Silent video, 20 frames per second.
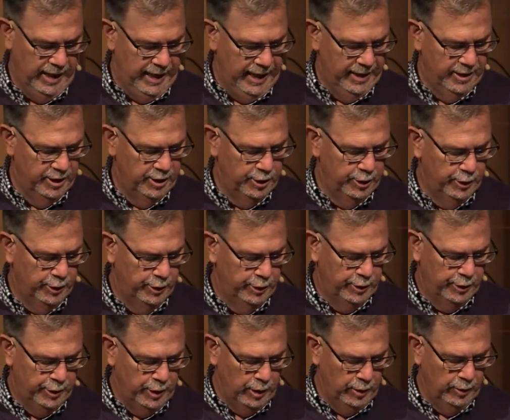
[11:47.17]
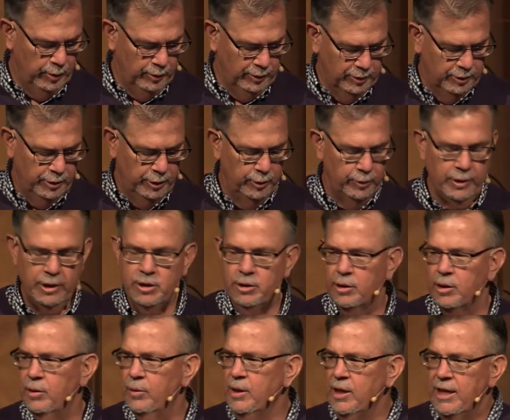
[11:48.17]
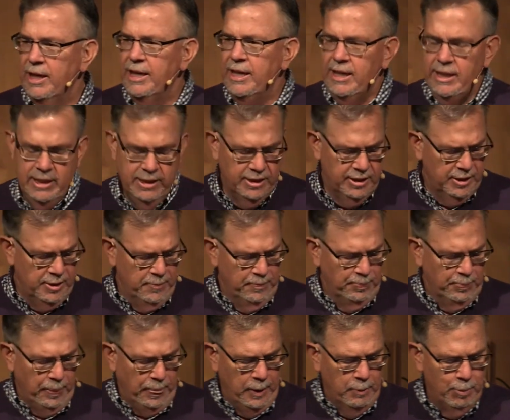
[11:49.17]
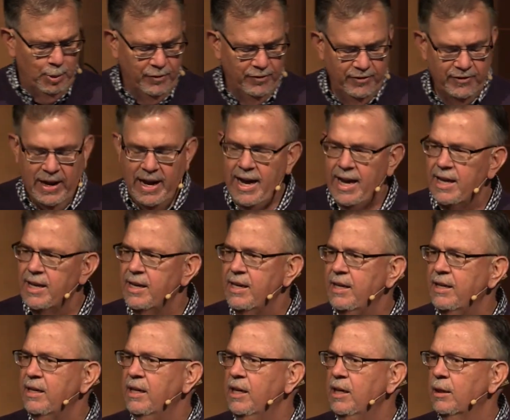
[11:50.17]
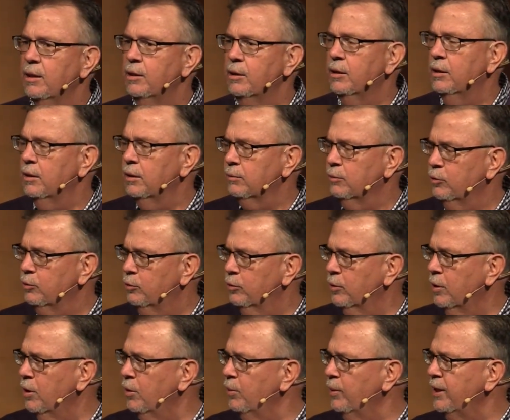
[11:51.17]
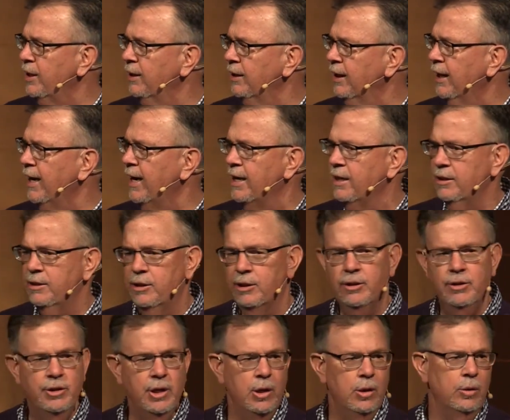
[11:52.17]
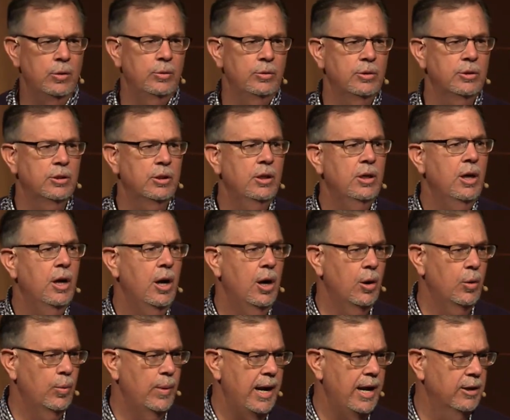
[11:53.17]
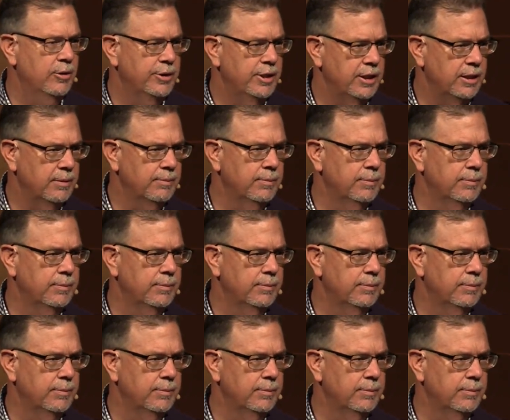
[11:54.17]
And in doing so is providing a growing light to those around him.